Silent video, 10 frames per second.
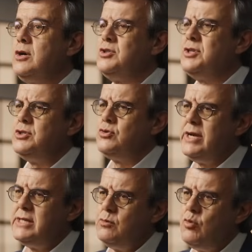
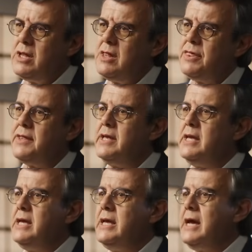concentrating wealth
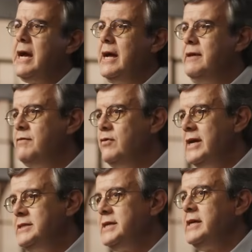and
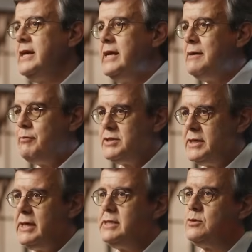influencing in
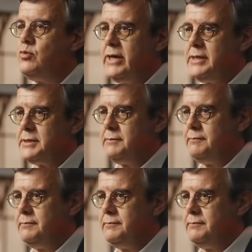unprecedented ways.